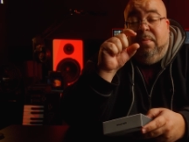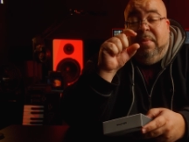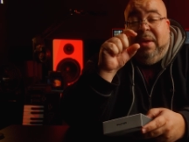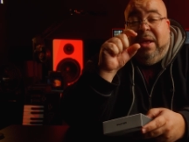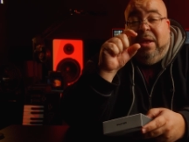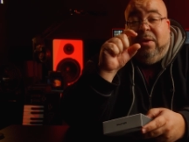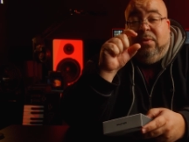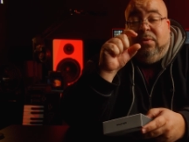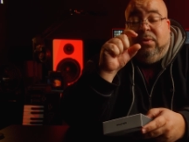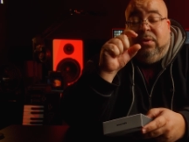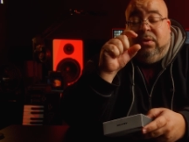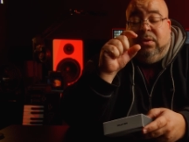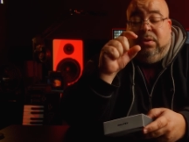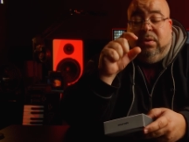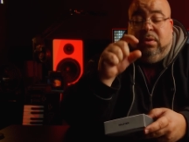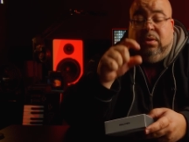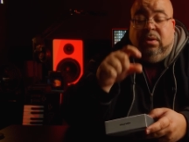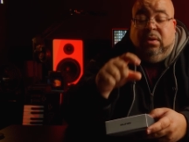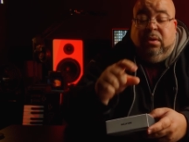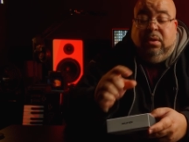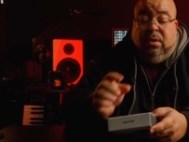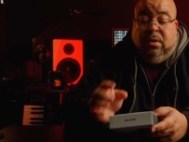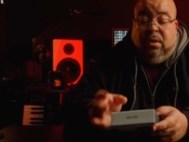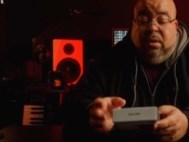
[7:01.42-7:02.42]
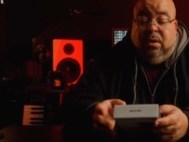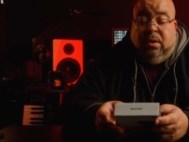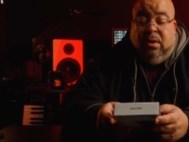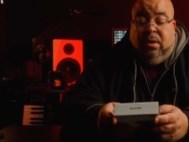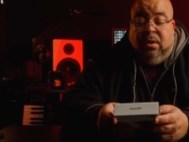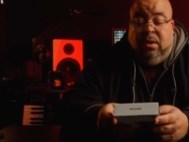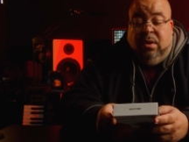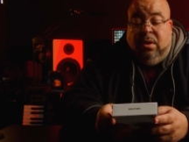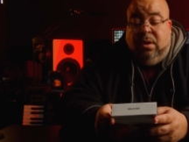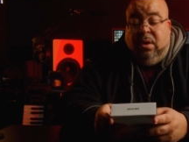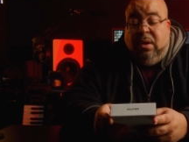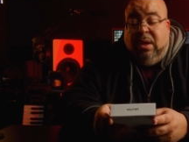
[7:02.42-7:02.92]
mount
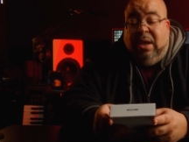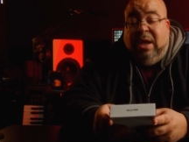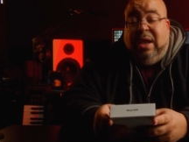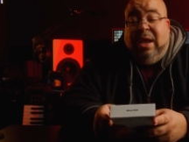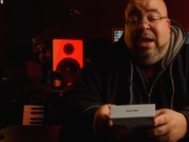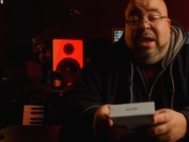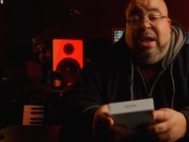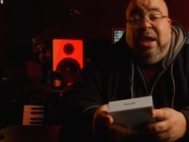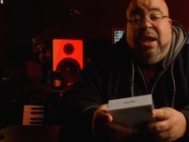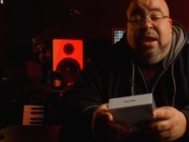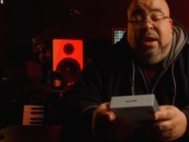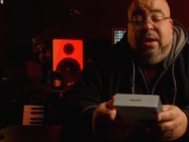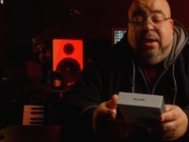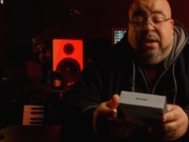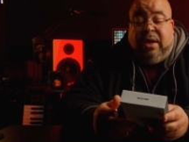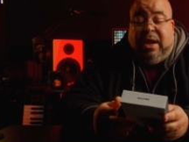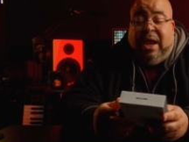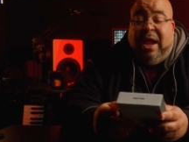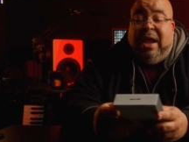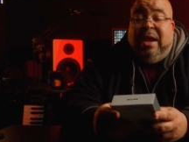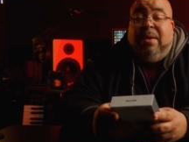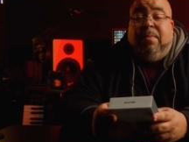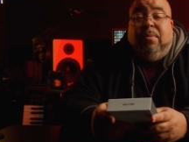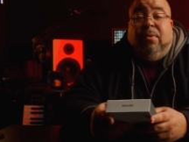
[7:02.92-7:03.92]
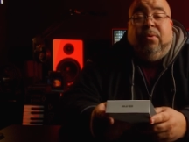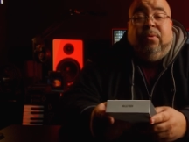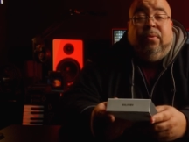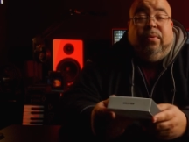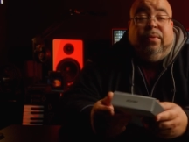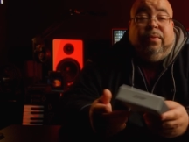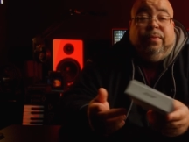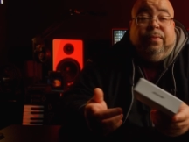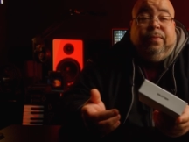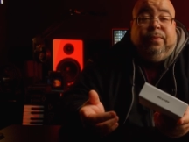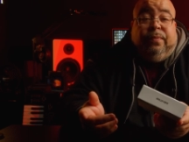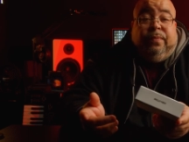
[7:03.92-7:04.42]
and a cable.
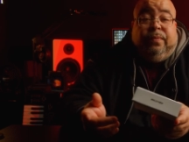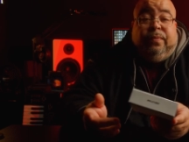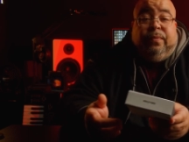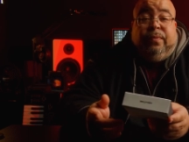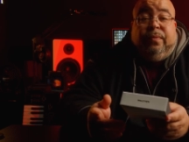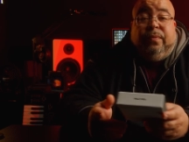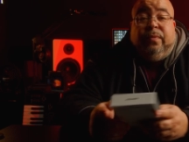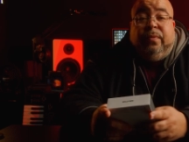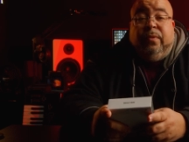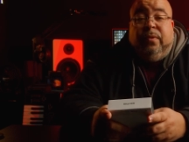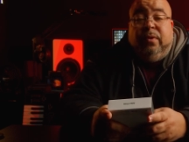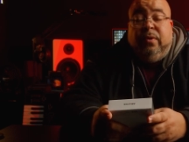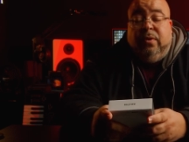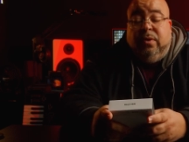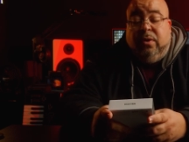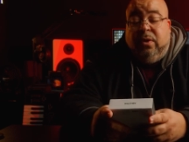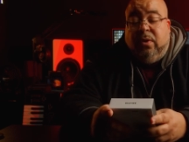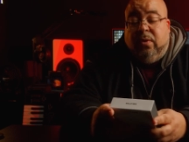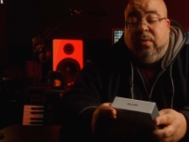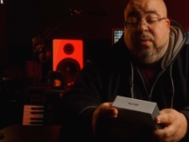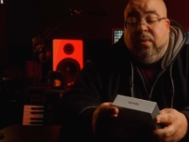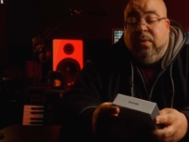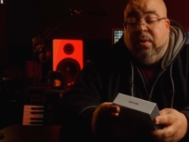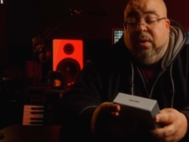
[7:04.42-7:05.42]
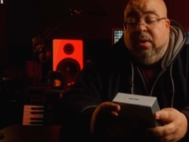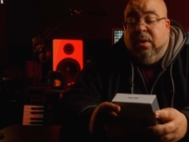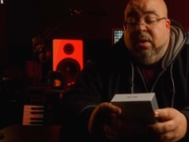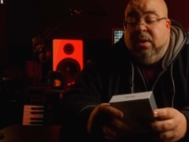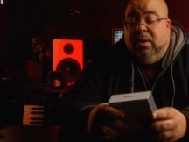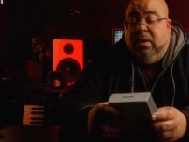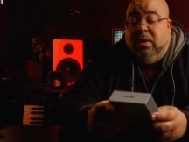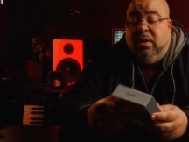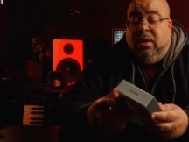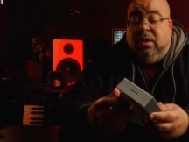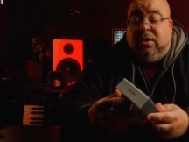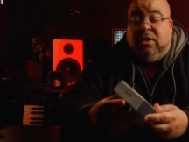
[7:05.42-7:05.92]
You know,
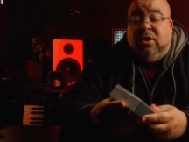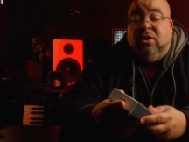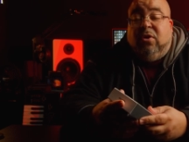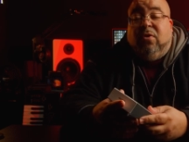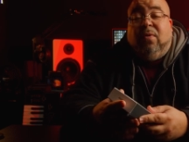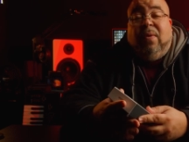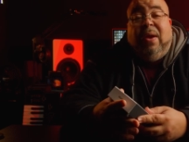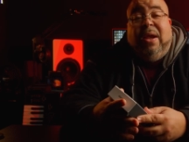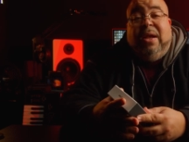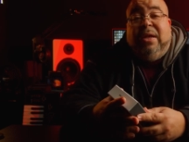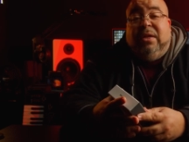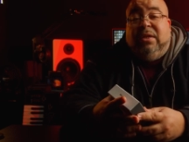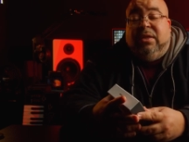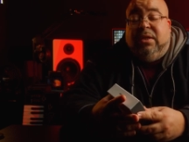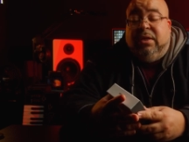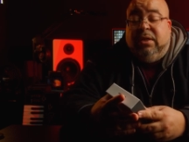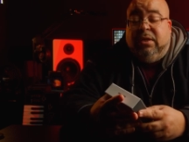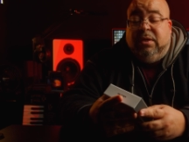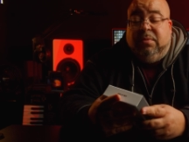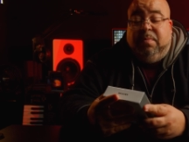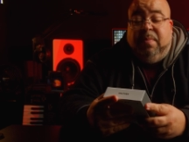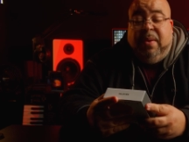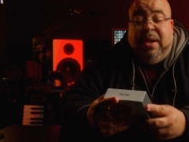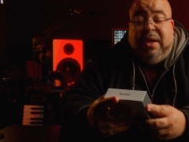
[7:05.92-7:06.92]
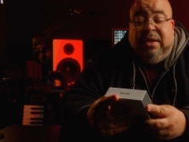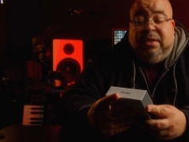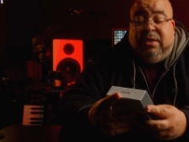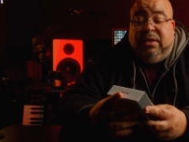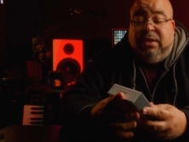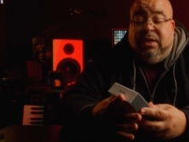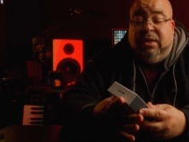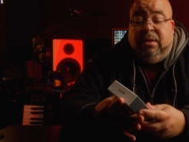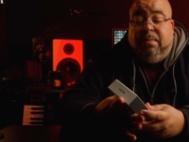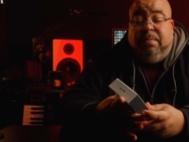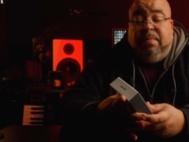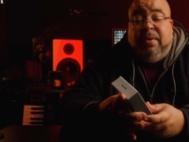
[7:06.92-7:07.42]
nothing crazy. It's
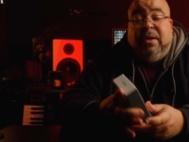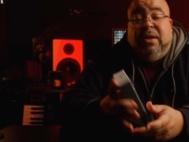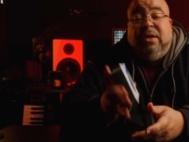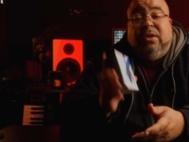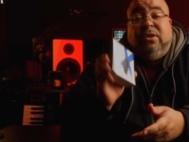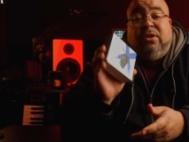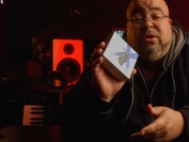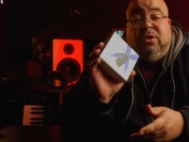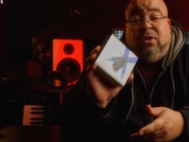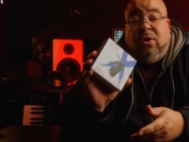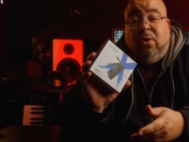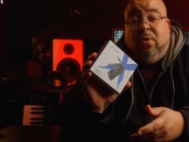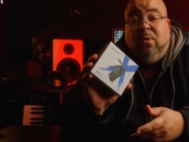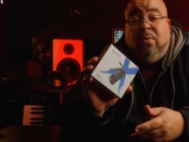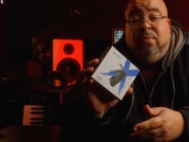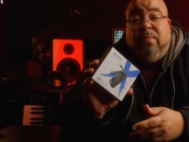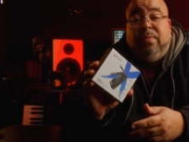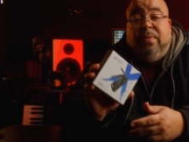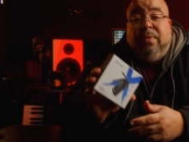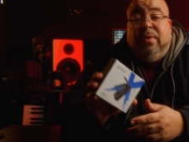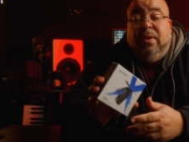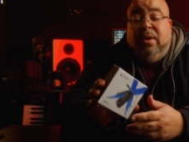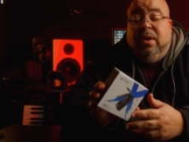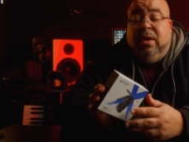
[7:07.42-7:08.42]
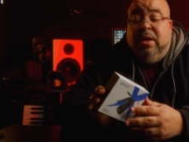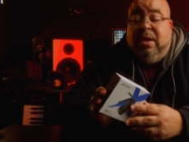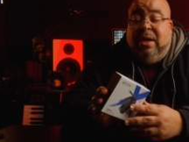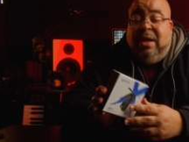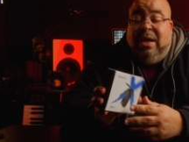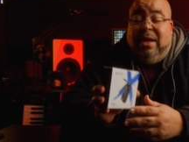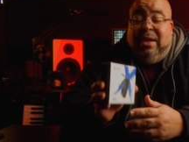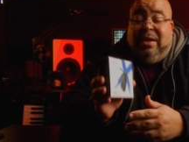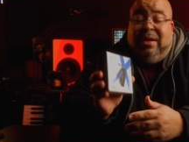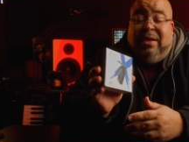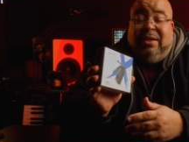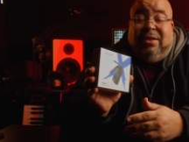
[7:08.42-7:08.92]
basic, but it's dope.
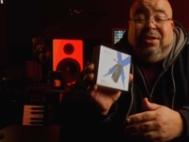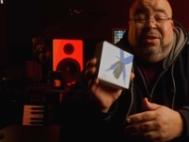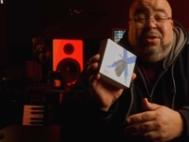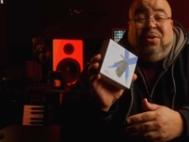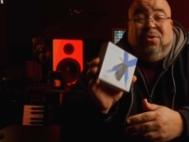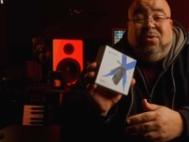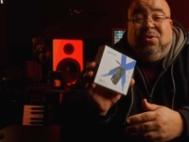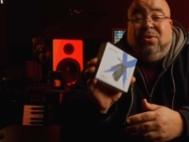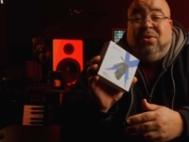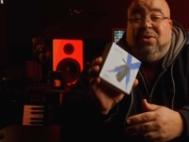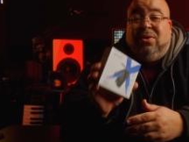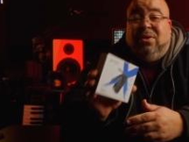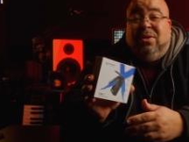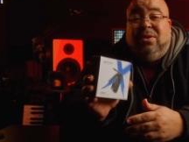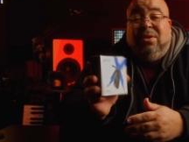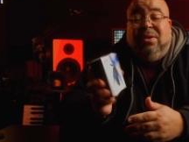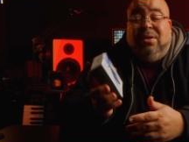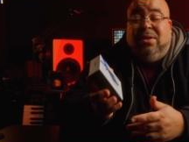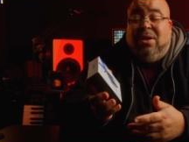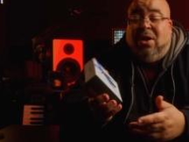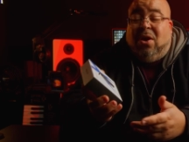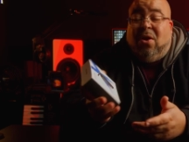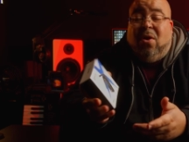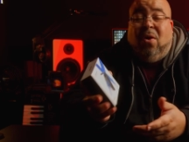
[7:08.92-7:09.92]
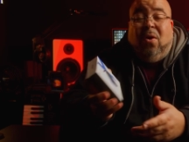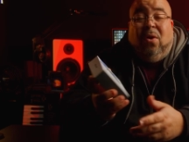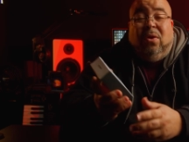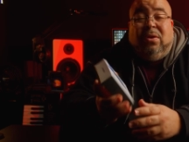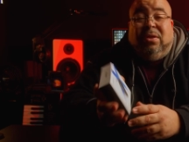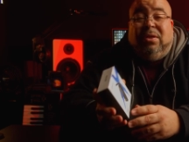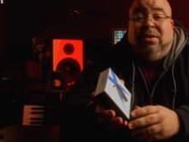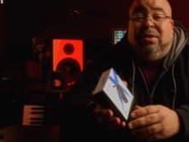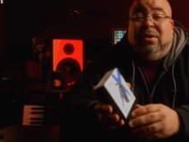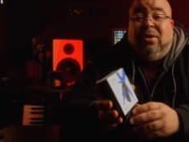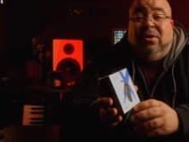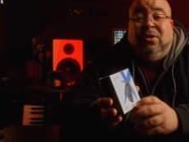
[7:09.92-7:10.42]
And this is the
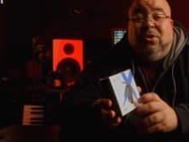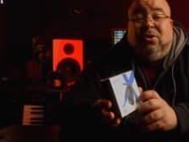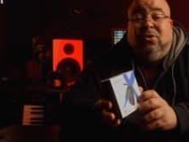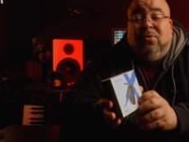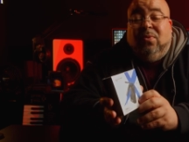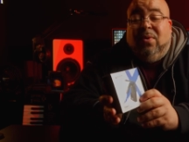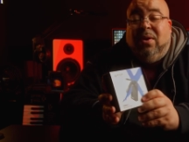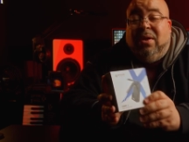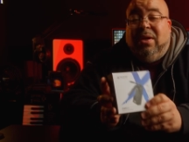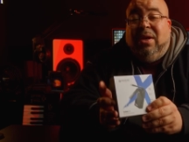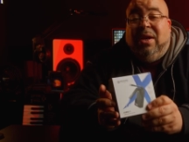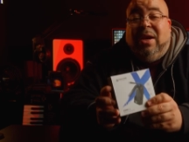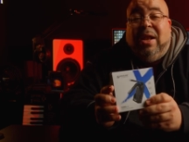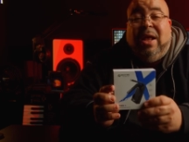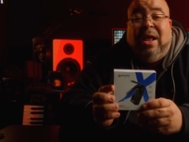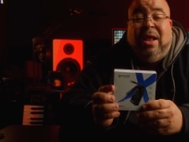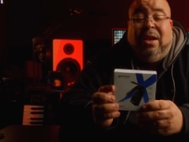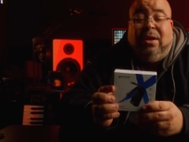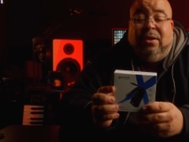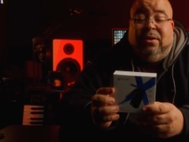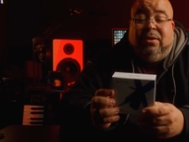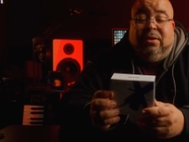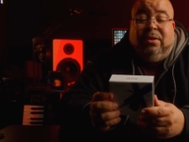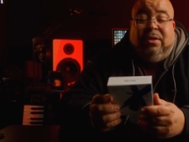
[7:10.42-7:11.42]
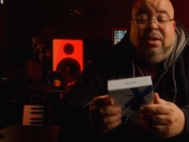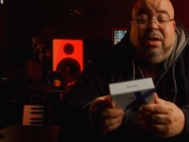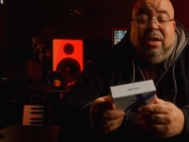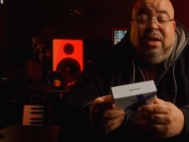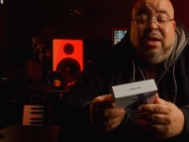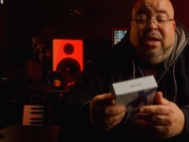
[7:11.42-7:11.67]
cost is only two hundred dollars.